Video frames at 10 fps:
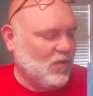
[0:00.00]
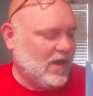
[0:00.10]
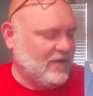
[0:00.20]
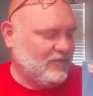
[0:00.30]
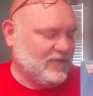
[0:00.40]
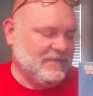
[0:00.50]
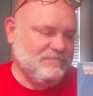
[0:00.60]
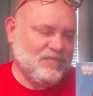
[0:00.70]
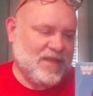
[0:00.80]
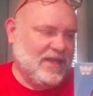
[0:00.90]
wife,
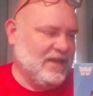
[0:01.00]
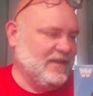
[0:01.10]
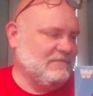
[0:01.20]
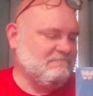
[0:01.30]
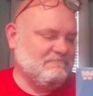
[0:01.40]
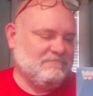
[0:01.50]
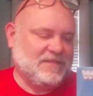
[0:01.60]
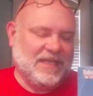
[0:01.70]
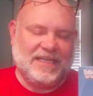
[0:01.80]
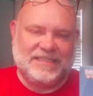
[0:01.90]
and
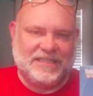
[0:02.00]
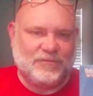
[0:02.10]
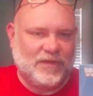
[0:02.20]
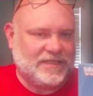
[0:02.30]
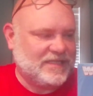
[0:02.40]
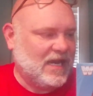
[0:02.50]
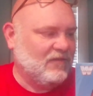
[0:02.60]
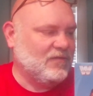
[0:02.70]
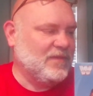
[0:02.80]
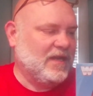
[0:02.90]
things just went
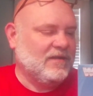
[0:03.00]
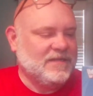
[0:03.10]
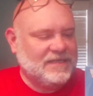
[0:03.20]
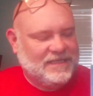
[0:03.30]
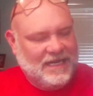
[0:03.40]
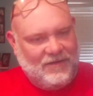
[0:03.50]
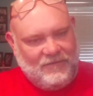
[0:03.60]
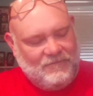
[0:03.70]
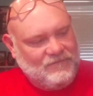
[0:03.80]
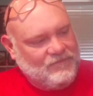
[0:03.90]
south from there.
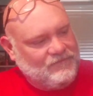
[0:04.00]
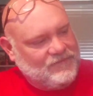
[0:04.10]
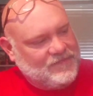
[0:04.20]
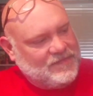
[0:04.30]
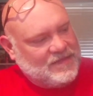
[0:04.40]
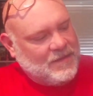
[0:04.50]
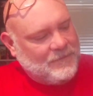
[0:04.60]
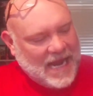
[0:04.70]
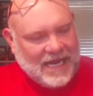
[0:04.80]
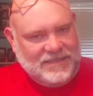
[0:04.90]
Now, the
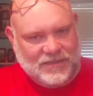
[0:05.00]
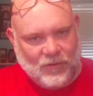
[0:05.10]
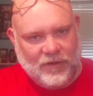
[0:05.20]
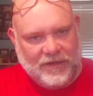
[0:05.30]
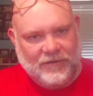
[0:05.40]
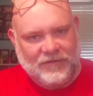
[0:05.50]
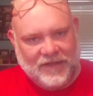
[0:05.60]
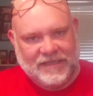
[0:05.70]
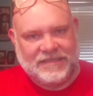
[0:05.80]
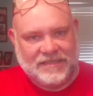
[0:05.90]
backstory on
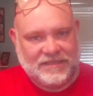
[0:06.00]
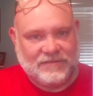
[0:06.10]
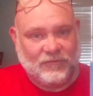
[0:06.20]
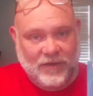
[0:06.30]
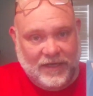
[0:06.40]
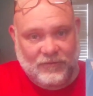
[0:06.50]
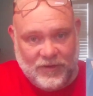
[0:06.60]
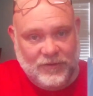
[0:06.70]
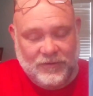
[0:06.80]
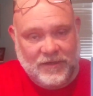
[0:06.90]
this is Rick
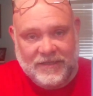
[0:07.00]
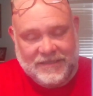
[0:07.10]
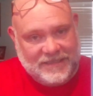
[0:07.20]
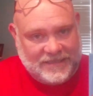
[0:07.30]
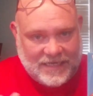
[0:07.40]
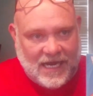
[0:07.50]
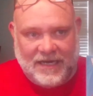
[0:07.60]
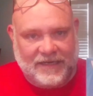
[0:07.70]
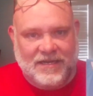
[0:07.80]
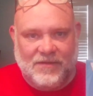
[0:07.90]
Rude just
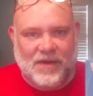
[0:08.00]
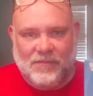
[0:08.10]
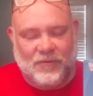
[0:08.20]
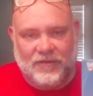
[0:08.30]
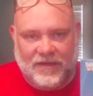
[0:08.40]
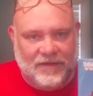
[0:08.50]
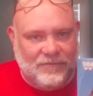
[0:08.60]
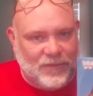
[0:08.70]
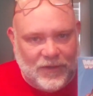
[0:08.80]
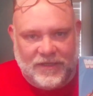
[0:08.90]
kind of come up with it
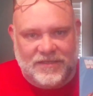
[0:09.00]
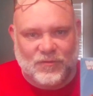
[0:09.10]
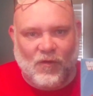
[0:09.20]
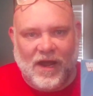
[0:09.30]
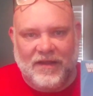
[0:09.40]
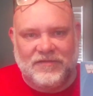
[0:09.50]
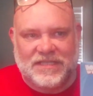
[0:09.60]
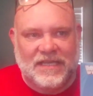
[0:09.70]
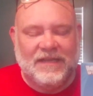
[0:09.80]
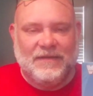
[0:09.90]
and put his
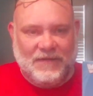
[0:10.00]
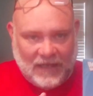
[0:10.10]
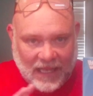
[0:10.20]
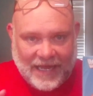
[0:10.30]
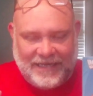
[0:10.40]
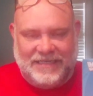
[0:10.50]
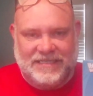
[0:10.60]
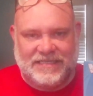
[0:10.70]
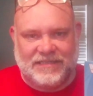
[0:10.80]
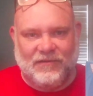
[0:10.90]
wife's
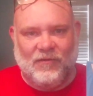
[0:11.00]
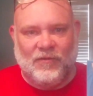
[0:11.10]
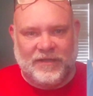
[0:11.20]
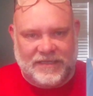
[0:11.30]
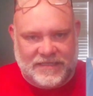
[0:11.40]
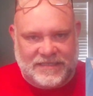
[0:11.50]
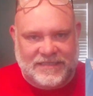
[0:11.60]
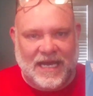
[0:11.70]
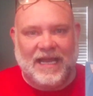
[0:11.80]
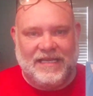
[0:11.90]
likeness on
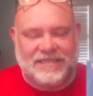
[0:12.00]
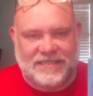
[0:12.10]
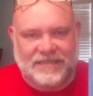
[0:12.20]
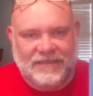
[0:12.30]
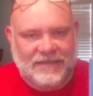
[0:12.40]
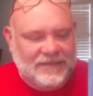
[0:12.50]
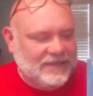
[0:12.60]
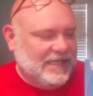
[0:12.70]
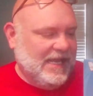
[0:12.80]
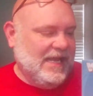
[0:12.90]
his tights.
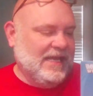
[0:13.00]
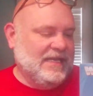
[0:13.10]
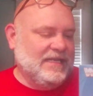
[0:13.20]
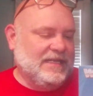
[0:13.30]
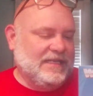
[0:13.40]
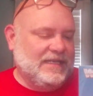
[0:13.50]
And